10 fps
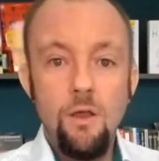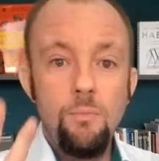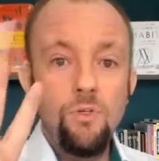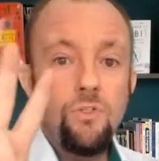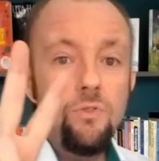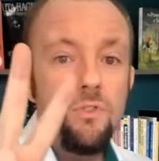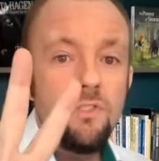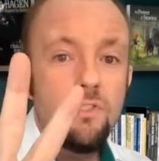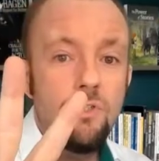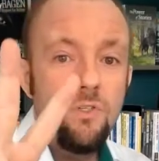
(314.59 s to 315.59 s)
but do
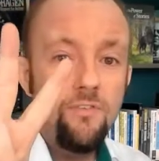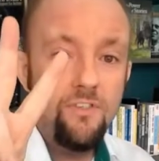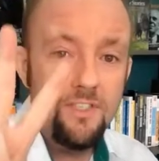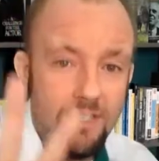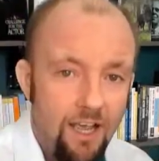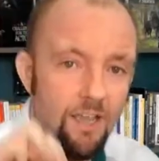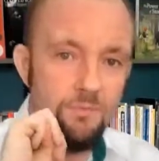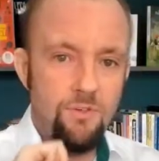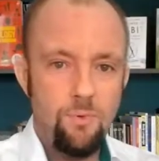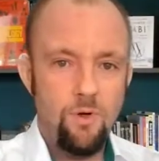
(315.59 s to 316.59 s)
2 different types
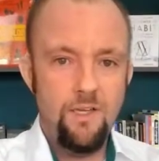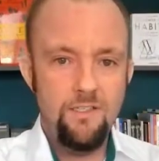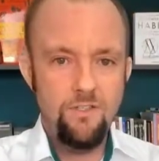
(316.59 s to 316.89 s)
of prices.